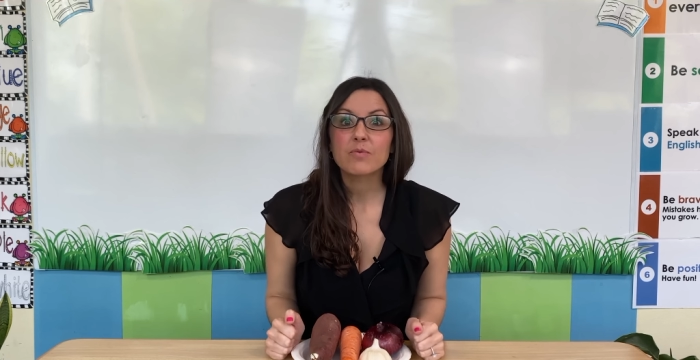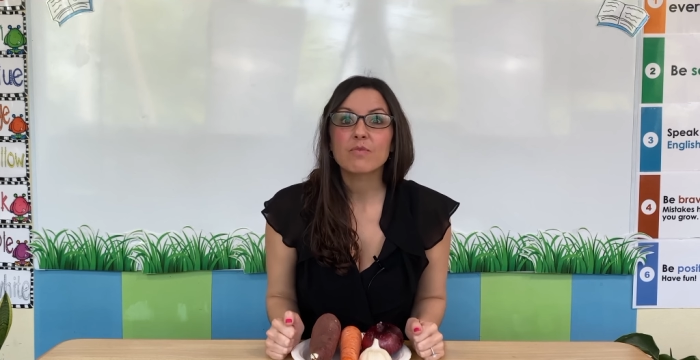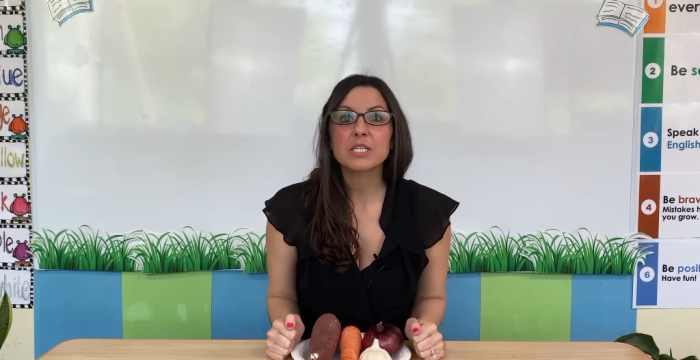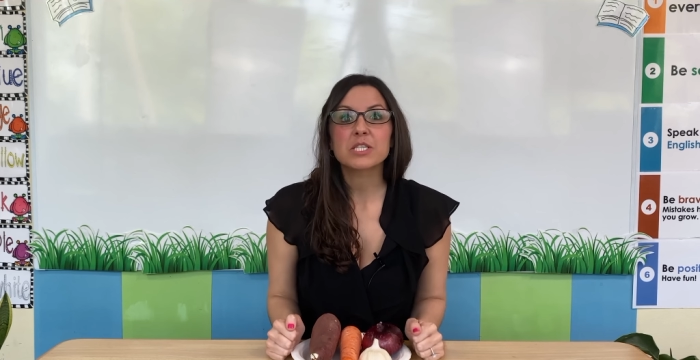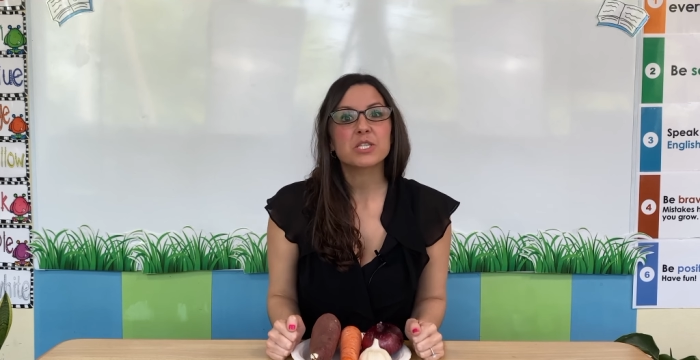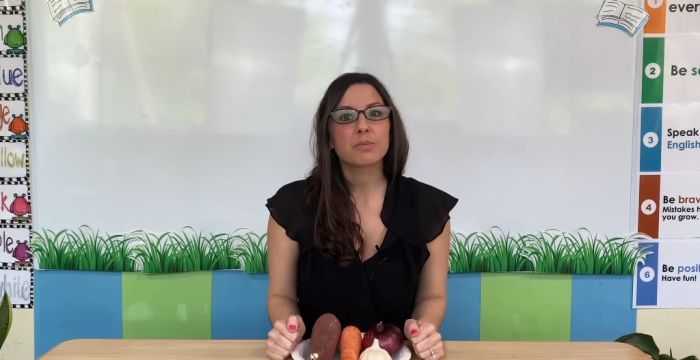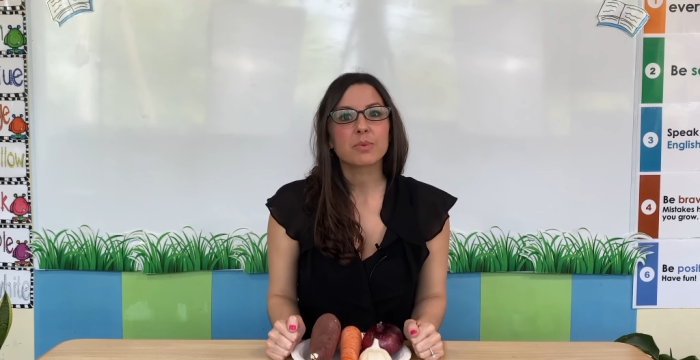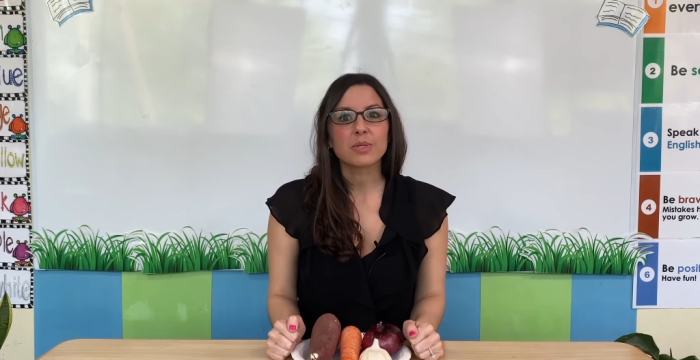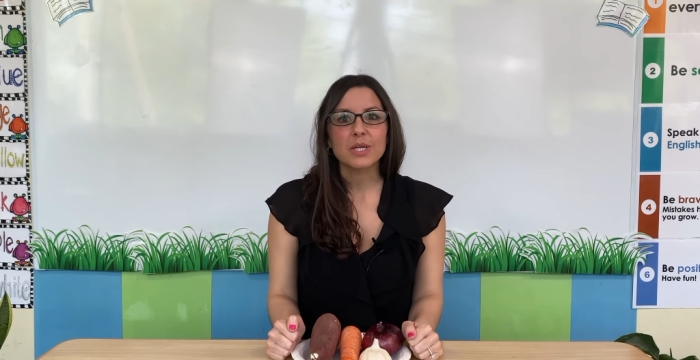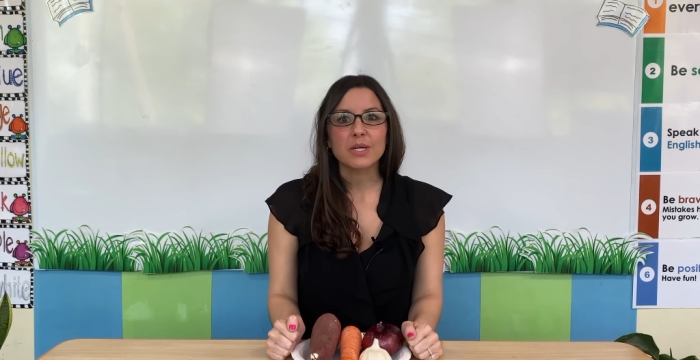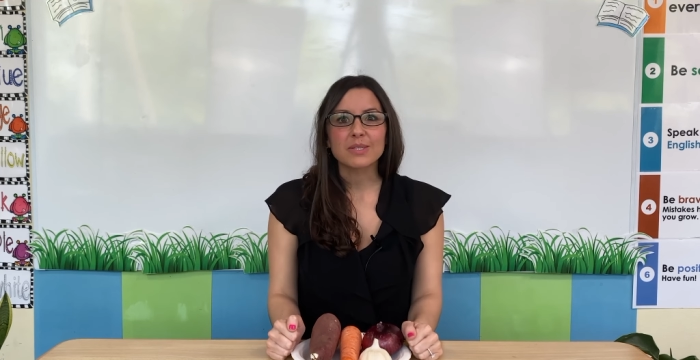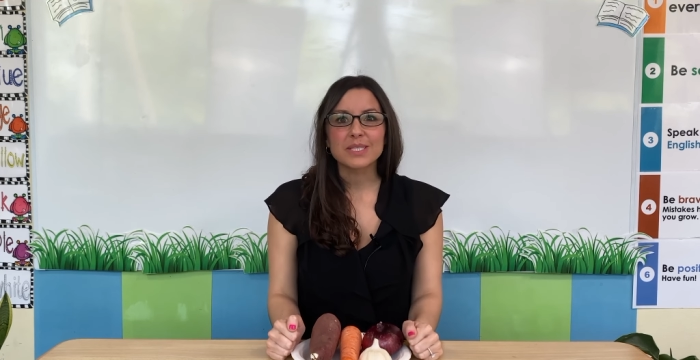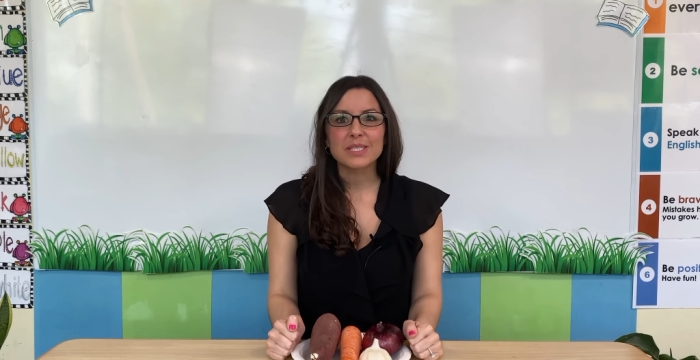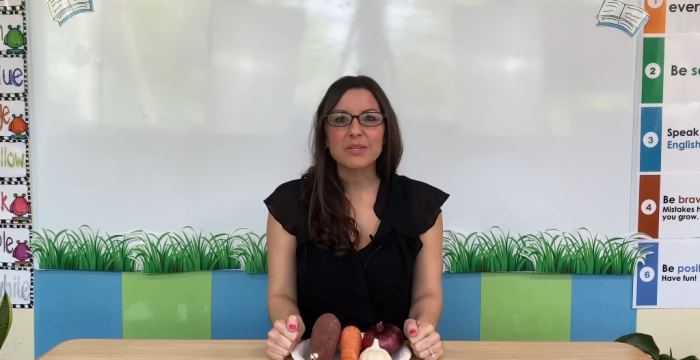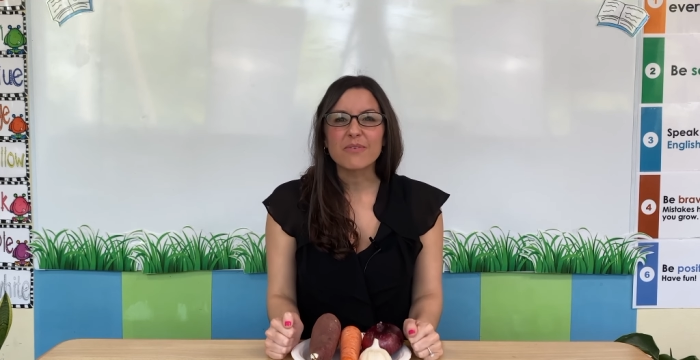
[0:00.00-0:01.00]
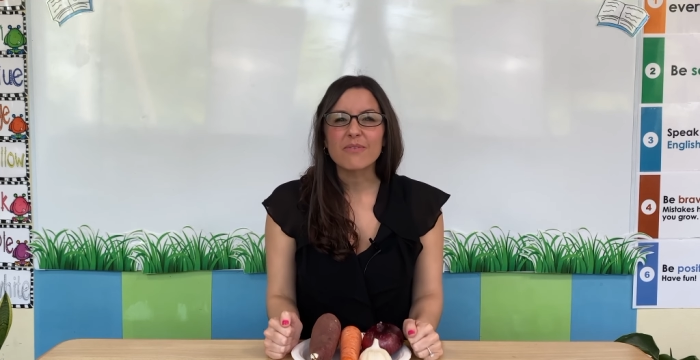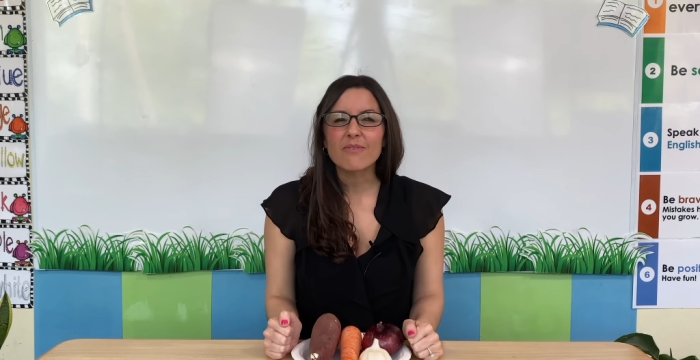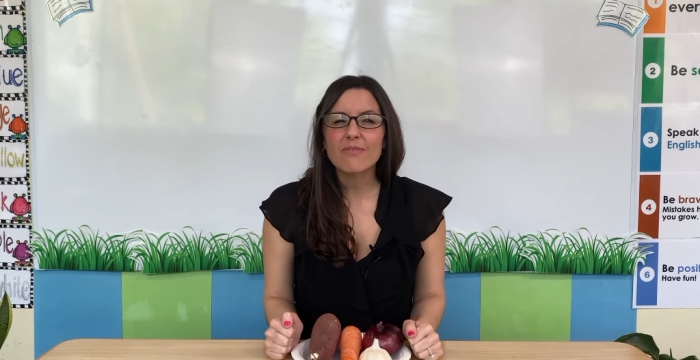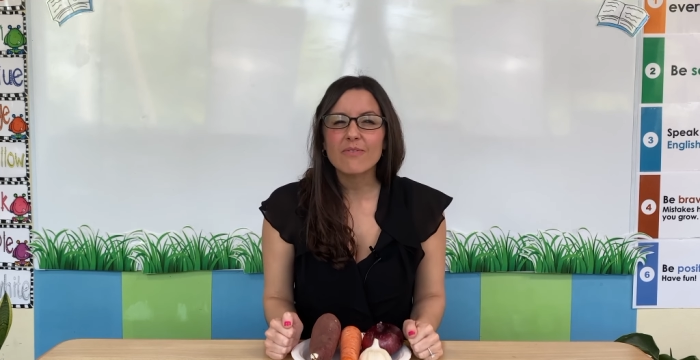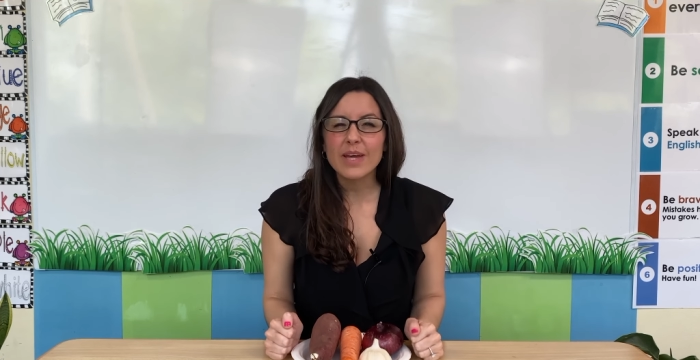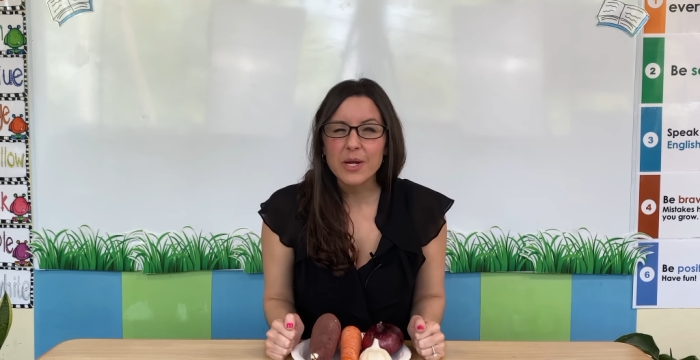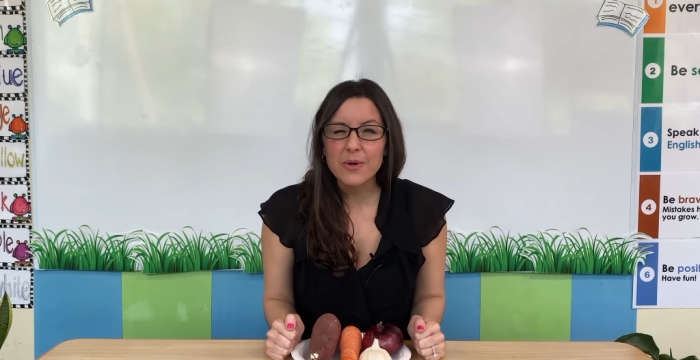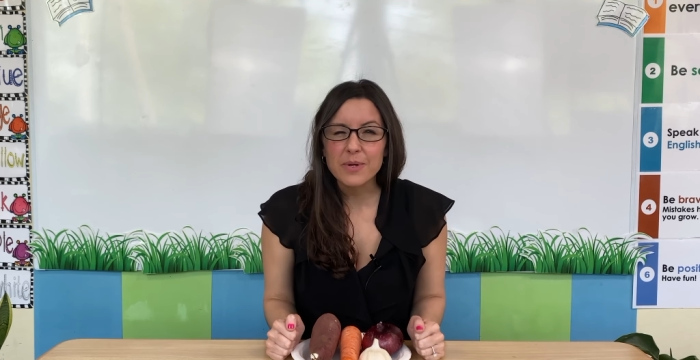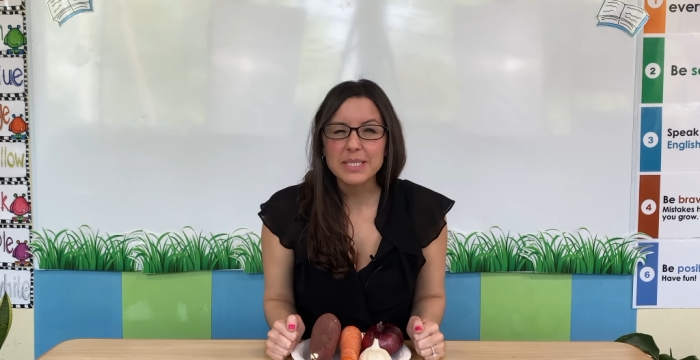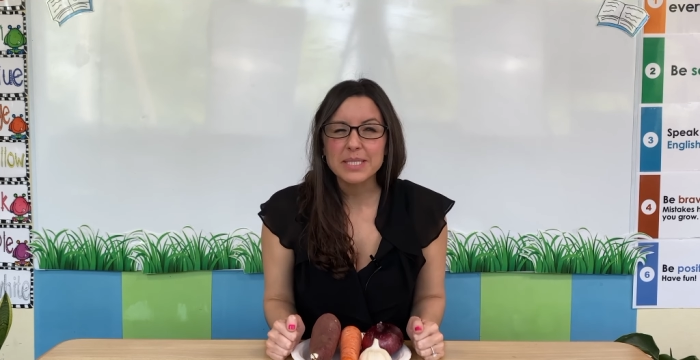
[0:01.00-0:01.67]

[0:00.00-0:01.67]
vegetables are still very